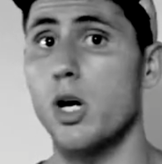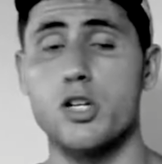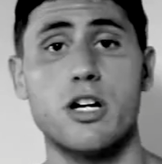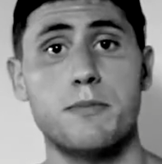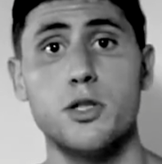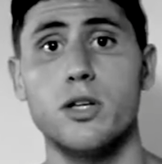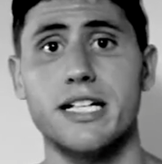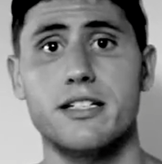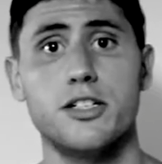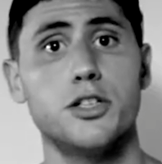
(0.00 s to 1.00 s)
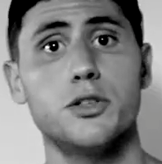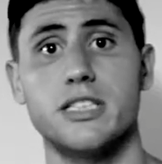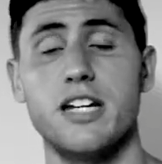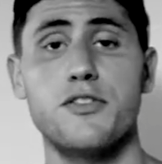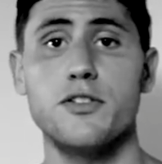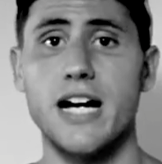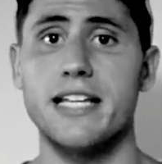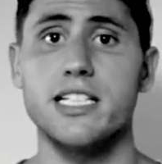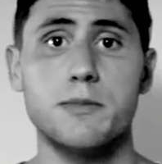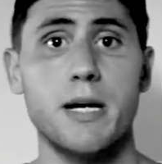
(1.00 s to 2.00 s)
what grip you like to use and if you've
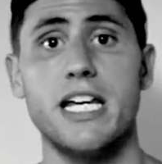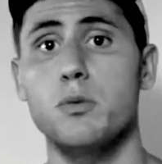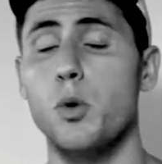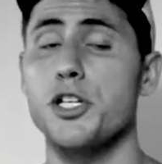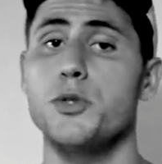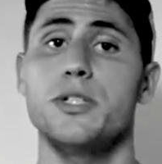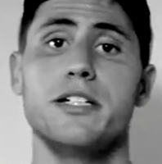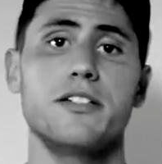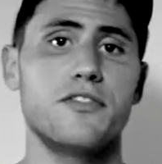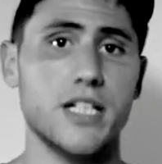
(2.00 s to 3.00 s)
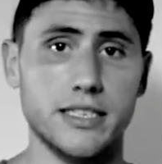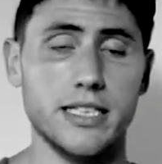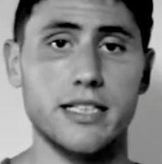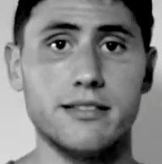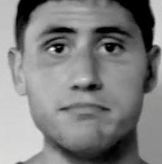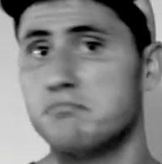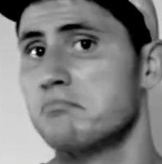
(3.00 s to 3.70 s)
had this pain, what you did to fix it.